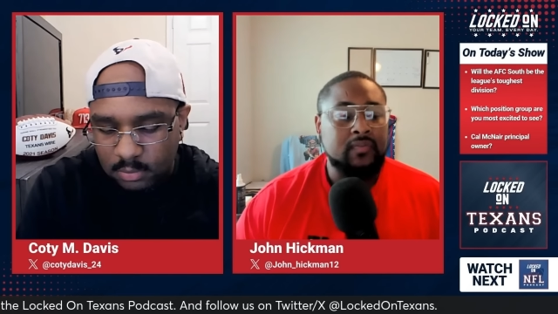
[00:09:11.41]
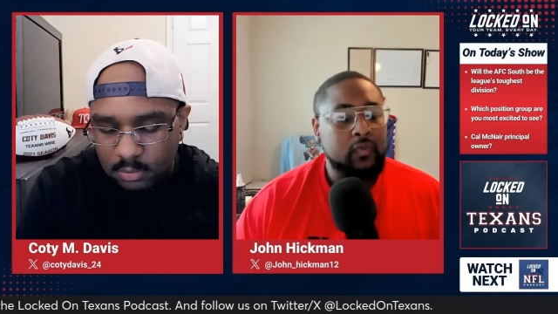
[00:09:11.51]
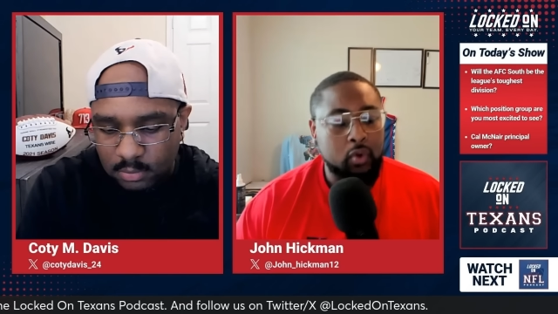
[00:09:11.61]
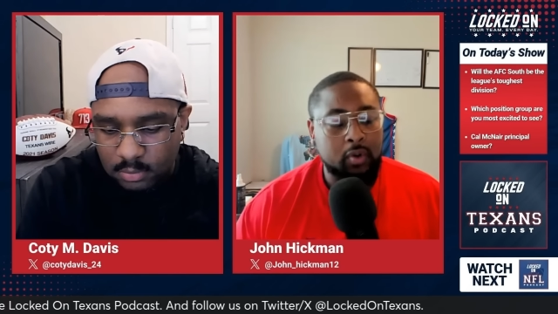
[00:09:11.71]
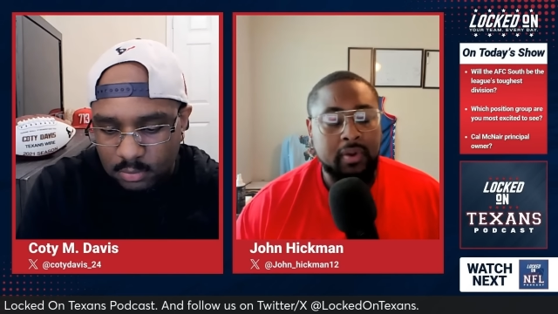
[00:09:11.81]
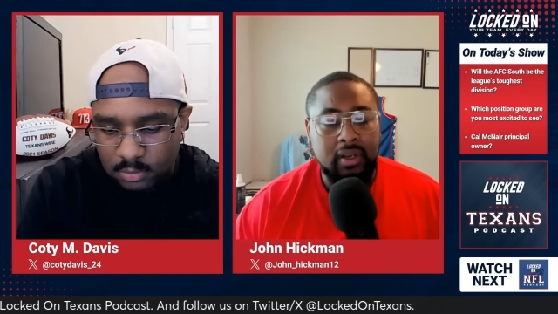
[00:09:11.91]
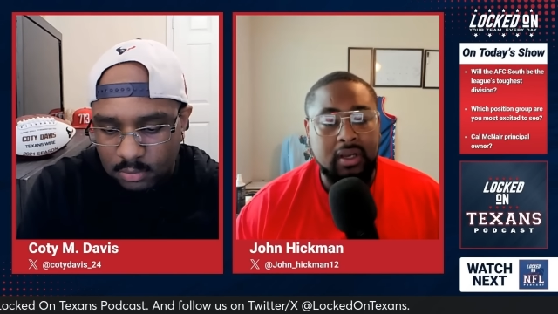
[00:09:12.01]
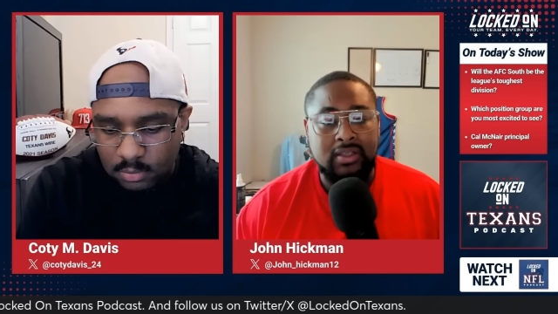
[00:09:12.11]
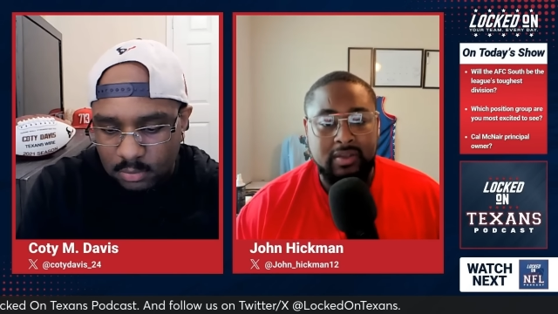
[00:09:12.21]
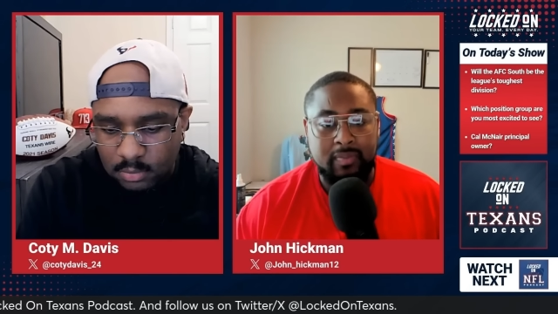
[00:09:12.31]
Speaker 1: will be
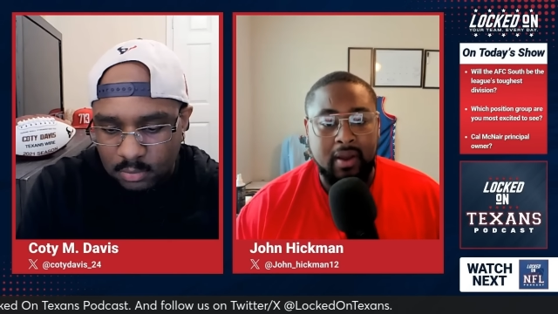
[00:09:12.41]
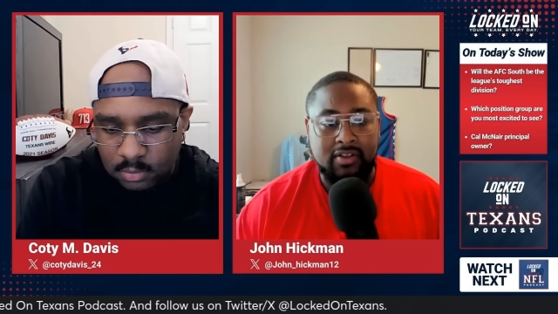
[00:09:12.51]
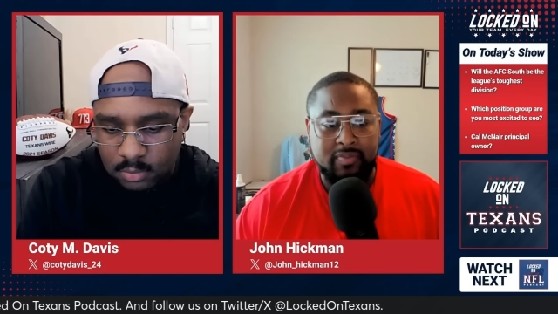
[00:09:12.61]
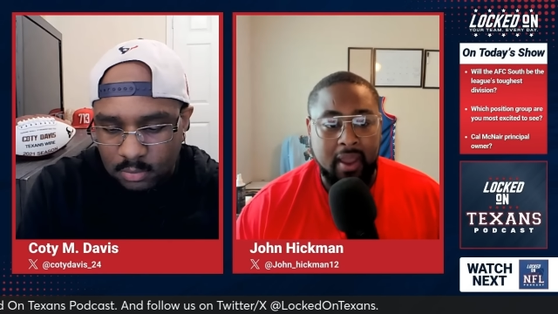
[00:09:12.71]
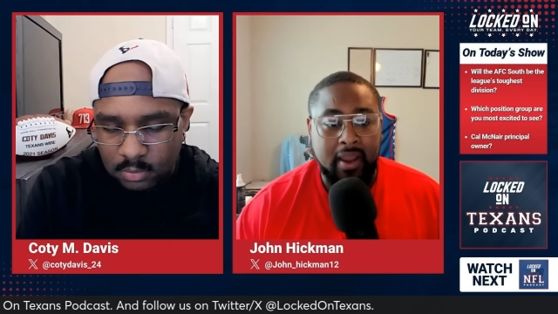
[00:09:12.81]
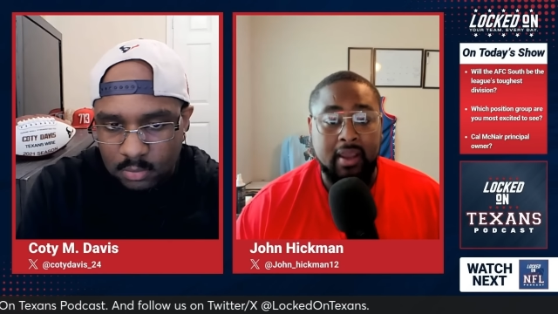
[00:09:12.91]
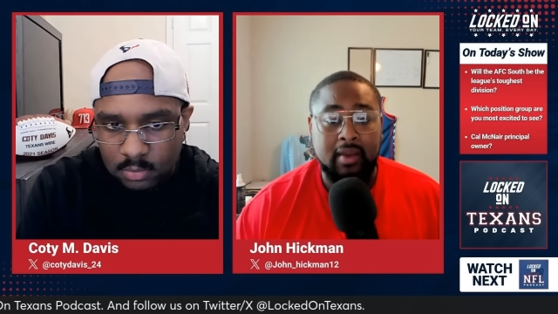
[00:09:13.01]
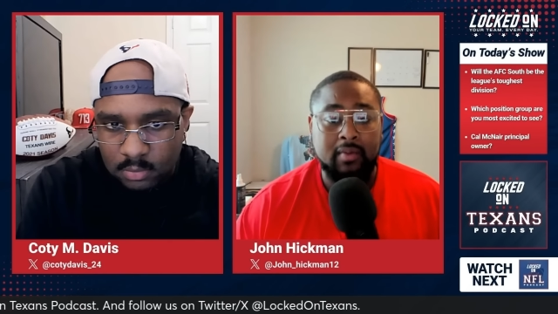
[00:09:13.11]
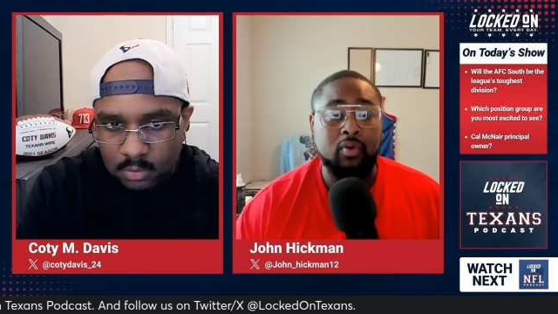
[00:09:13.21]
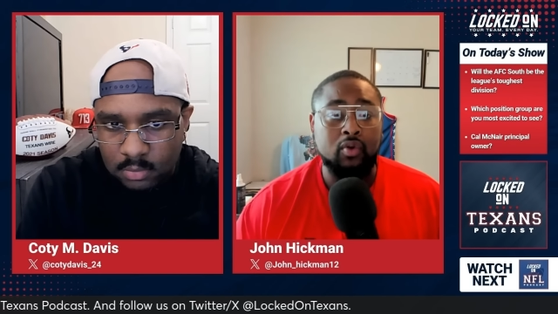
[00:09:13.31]
looking to bounce back
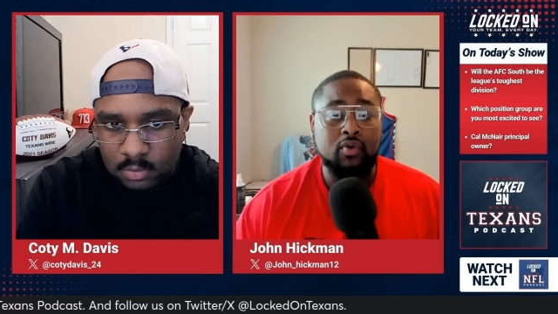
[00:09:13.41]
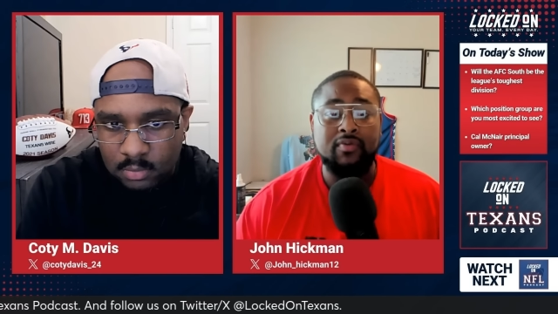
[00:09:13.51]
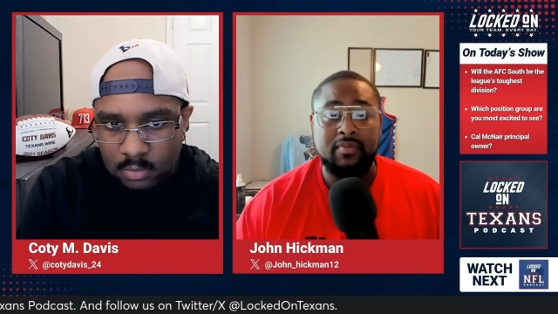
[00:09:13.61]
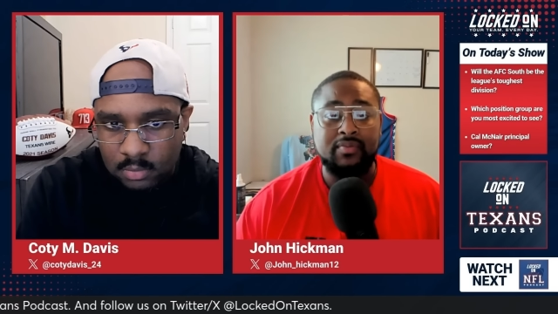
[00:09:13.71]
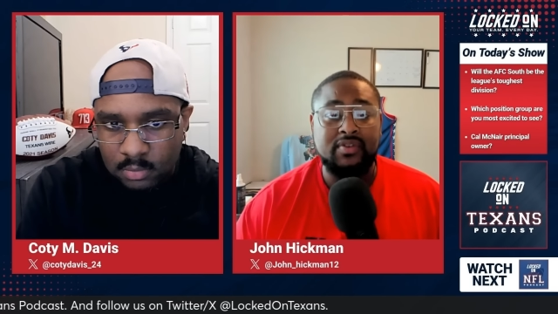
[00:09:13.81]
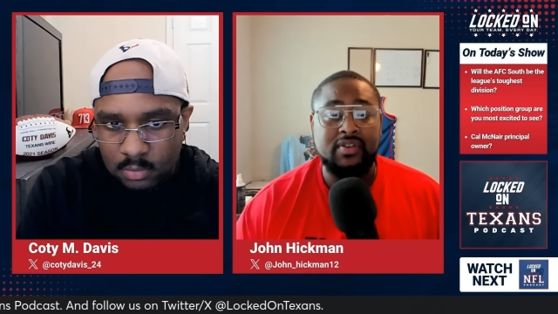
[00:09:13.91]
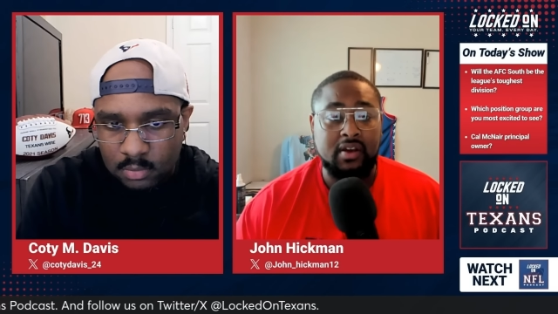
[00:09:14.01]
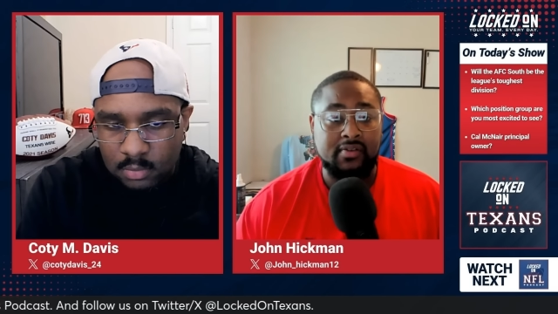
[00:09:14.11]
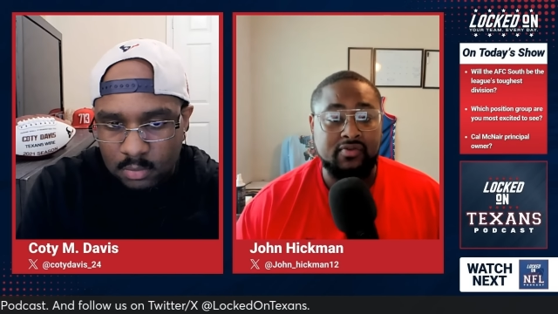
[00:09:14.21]
and prove themselves.